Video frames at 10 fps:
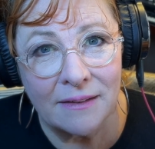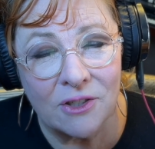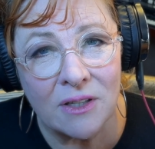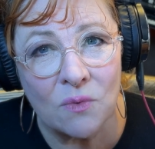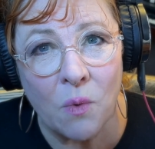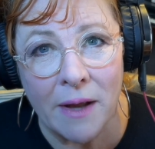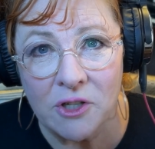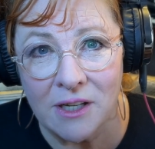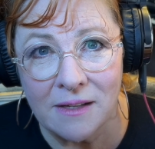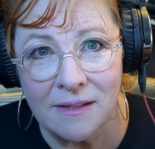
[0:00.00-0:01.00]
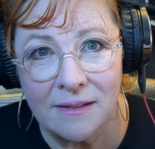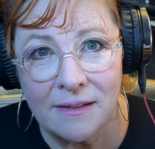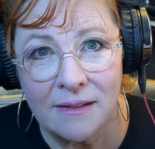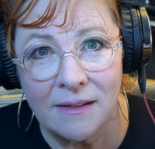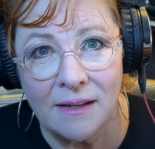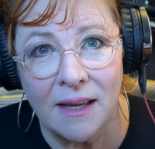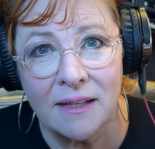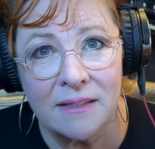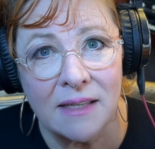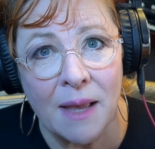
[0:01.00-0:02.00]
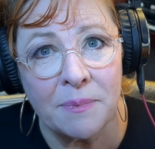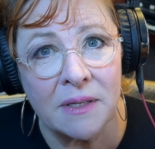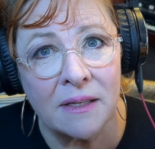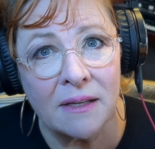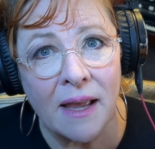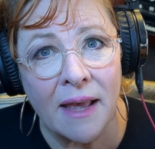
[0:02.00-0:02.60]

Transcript: Just watch it. Accept it